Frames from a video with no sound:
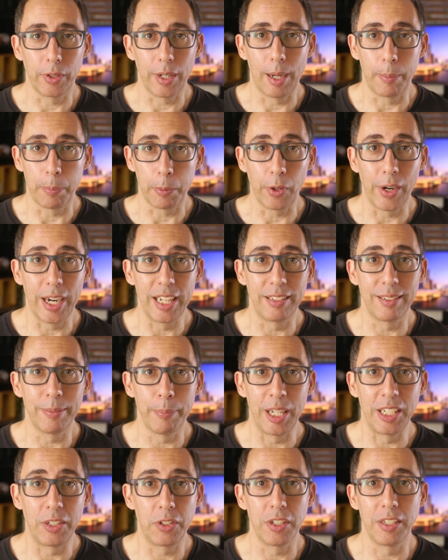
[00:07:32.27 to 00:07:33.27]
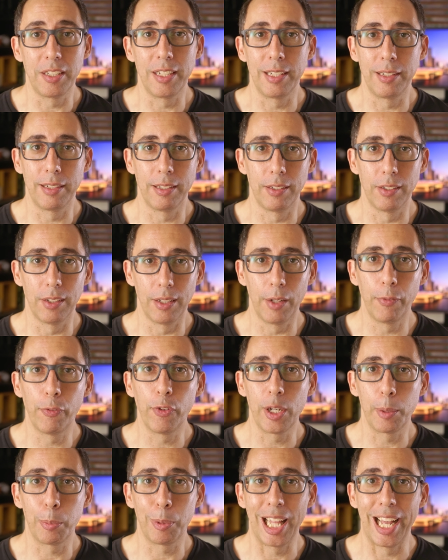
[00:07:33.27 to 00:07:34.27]
upgrades mentioned in the
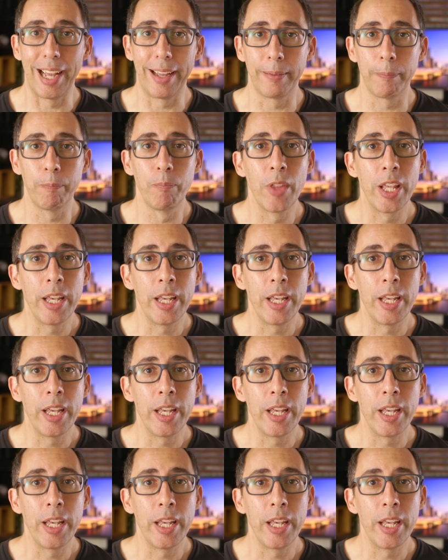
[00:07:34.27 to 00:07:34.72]
delivery plan,